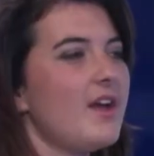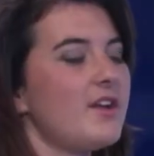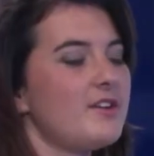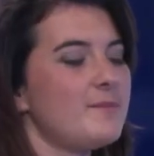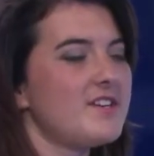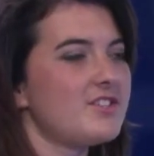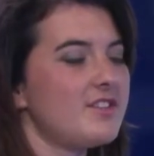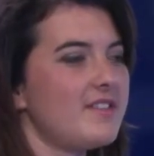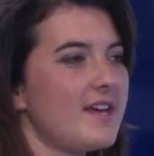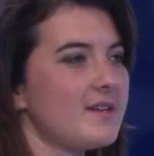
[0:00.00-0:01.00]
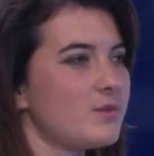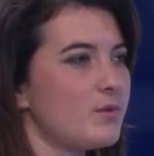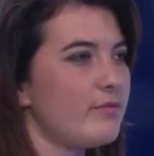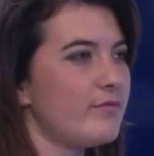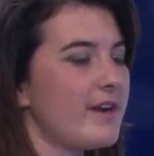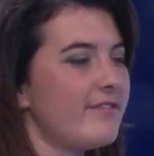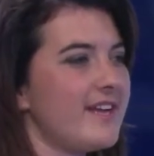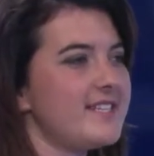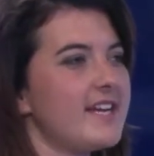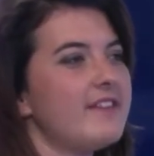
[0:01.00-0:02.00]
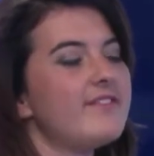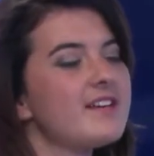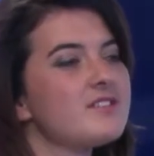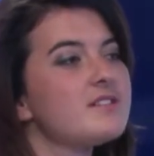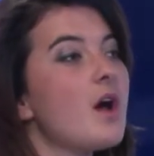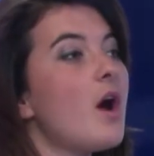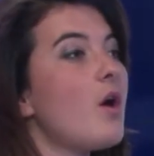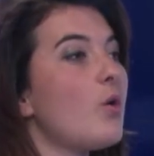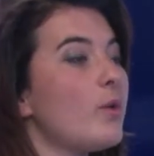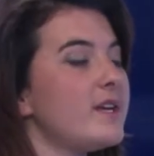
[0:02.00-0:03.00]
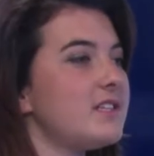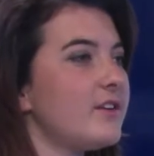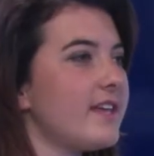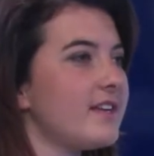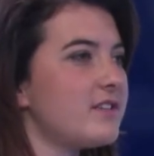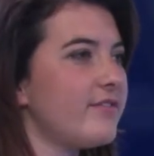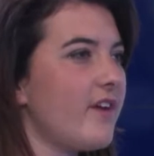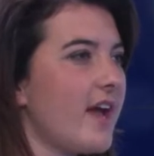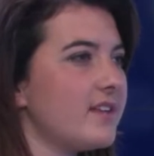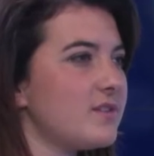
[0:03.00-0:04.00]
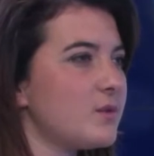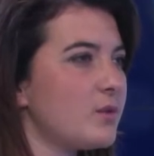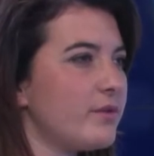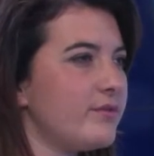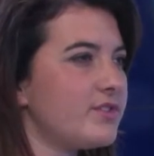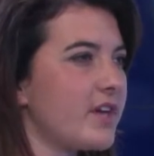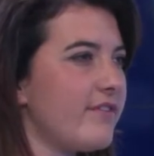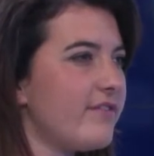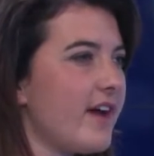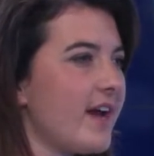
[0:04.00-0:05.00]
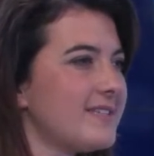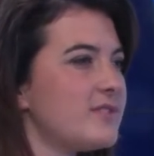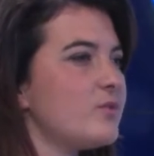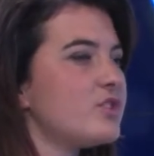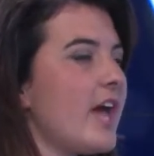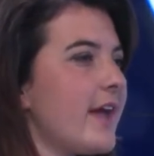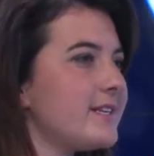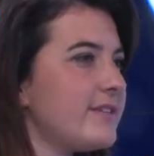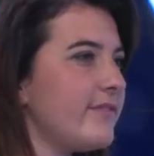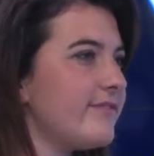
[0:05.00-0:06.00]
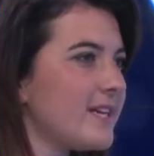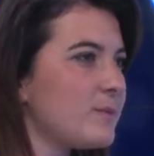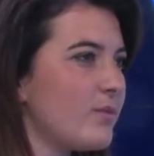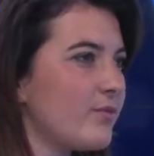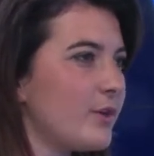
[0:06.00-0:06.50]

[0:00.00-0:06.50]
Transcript: You mentioned they're sort of renovating, and investors are always looking to find sort of diverse and alternative investment